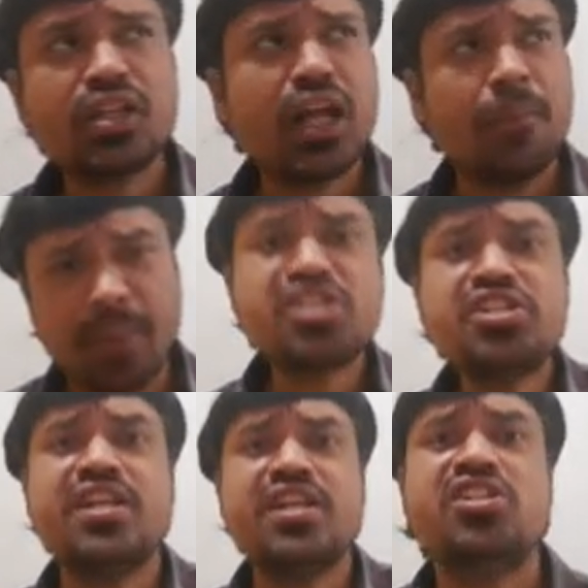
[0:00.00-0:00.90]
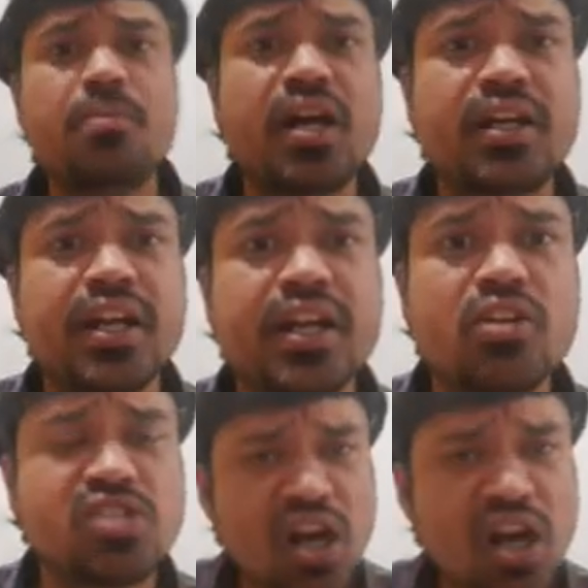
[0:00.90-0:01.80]
Best Digital Marketing Course,
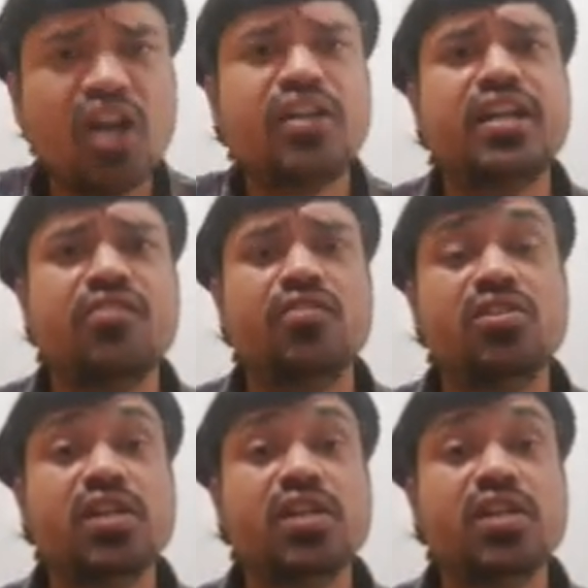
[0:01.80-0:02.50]
long tail keywords